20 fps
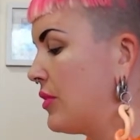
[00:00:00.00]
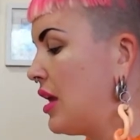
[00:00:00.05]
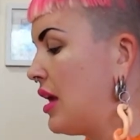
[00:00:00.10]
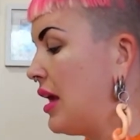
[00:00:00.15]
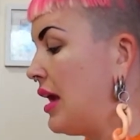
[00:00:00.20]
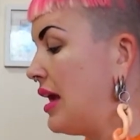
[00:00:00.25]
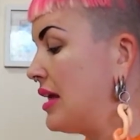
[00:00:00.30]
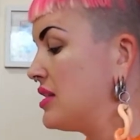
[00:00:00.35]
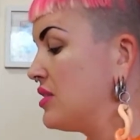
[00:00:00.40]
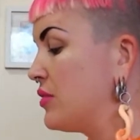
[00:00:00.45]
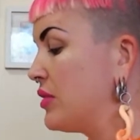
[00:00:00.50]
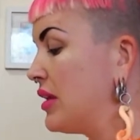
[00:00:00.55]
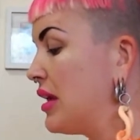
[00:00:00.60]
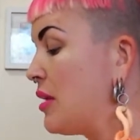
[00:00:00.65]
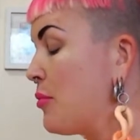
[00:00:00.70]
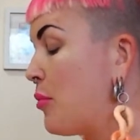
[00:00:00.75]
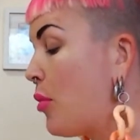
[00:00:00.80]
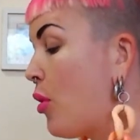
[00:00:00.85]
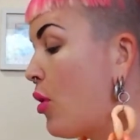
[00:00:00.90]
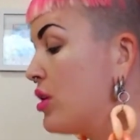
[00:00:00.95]
It's really
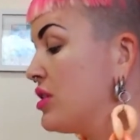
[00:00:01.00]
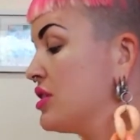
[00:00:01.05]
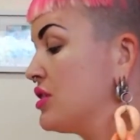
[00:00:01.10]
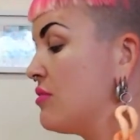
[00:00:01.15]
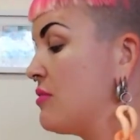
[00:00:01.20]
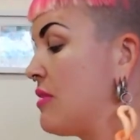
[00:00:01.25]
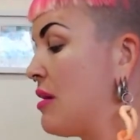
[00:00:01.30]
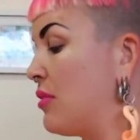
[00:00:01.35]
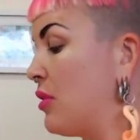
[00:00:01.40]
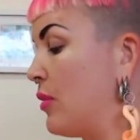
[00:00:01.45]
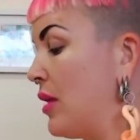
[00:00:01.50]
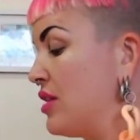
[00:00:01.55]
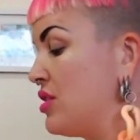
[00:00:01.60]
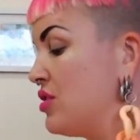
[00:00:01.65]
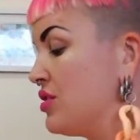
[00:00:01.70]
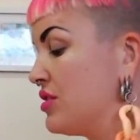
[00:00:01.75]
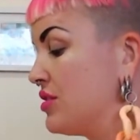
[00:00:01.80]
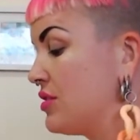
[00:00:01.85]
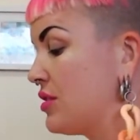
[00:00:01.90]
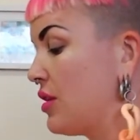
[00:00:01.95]
important to remember when
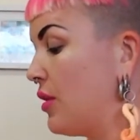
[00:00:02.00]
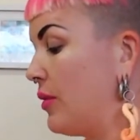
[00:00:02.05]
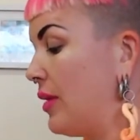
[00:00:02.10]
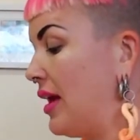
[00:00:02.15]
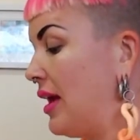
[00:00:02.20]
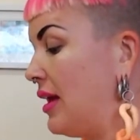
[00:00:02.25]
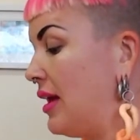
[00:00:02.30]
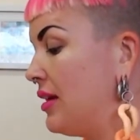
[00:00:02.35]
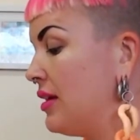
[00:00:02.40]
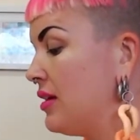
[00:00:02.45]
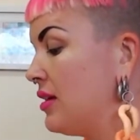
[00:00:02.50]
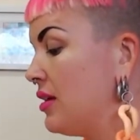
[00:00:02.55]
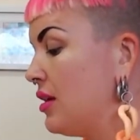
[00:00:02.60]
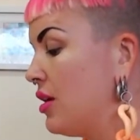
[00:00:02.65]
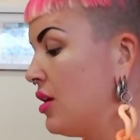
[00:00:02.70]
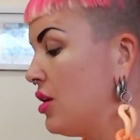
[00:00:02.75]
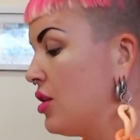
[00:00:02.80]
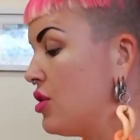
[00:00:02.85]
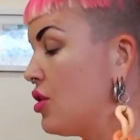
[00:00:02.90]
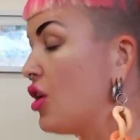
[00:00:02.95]
you're sewing
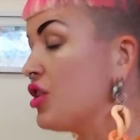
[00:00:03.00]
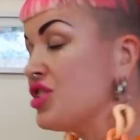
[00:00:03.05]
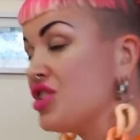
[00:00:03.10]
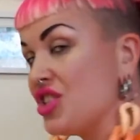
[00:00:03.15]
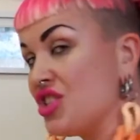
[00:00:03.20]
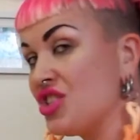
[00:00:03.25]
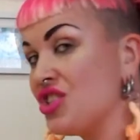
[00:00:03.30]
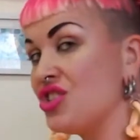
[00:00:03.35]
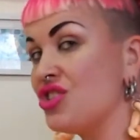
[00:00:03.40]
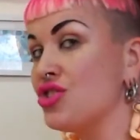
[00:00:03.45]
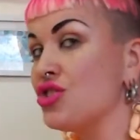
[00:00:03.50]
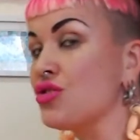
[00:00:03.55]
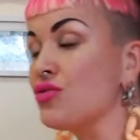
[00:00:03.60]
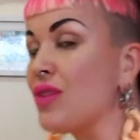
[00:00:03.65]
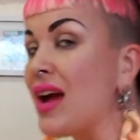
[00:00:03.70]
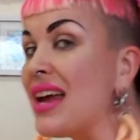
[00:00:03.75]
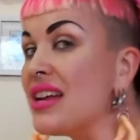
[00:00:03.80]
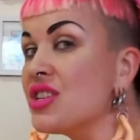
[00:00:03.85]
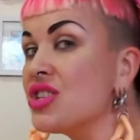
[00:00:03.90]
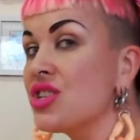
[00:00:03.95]
not to
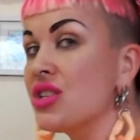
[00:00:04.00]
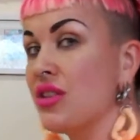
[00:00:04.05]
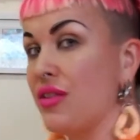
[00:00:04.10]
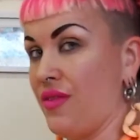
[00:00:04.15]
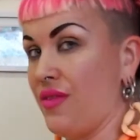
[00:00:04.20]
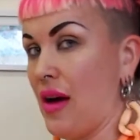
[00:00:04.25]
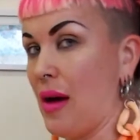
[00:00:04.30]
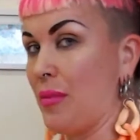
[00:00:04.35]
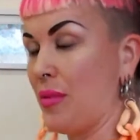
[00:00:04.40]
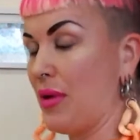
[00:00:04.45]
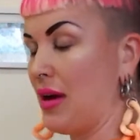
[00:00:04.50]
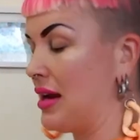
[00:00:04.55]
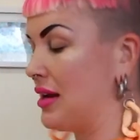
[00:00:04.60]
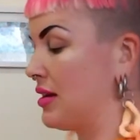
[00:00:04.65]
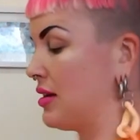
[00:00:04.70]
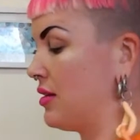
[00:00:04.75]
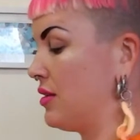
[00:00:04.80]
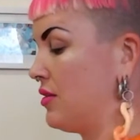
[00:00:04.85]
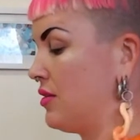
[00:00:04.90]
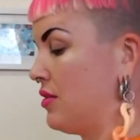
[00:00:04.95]
stretch the
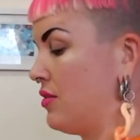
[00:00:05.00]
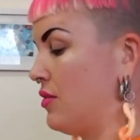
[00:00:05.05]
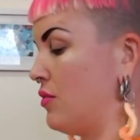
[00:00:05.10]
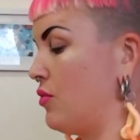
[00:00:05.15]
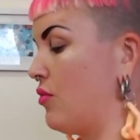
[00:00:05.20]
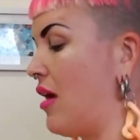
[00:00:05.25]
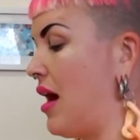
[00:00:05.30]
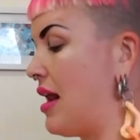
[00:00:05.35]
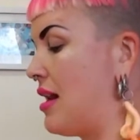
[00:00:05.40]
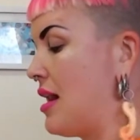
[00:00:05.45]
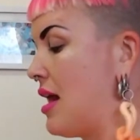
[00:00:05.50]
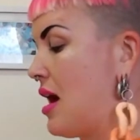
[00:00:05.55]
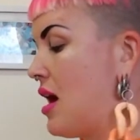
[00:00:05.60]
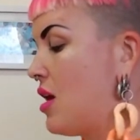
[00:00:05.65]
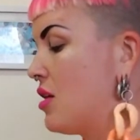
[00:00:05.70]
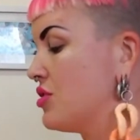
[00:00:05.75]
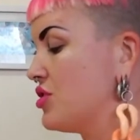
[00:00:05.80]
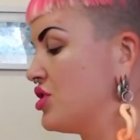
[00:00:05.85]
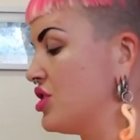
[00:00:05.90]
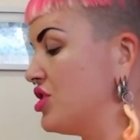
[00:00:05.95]
fabric right
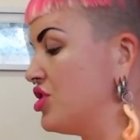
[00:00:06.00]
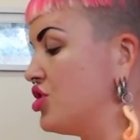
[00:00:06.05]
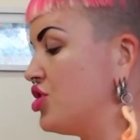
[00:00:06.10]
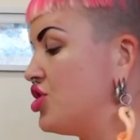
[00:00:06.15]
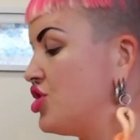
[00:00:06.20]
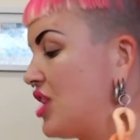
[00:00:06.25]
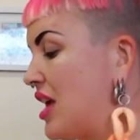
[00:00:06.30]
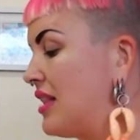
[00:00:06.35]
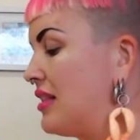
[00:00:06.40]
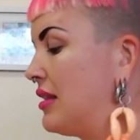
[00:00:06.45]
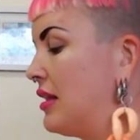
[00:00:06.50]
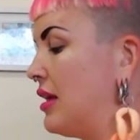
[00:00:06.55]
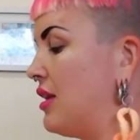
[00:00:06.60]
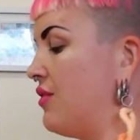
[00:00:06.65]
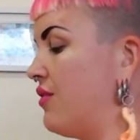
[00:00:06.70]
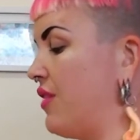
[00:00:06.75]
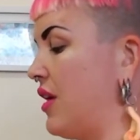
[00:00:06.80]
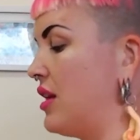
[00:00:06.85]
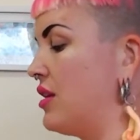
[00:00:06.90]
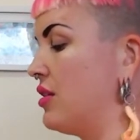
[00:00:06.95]
now. Just gently
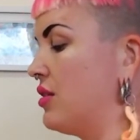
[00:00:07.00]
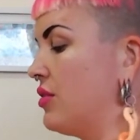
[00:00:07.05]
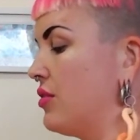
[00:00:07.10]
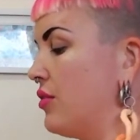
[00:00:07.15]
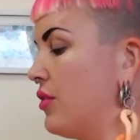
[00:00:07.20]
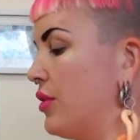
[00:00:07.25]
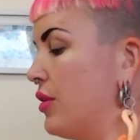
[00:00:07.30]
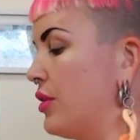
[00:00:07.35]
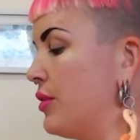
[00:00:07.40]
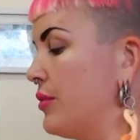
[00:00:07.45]
feed it through.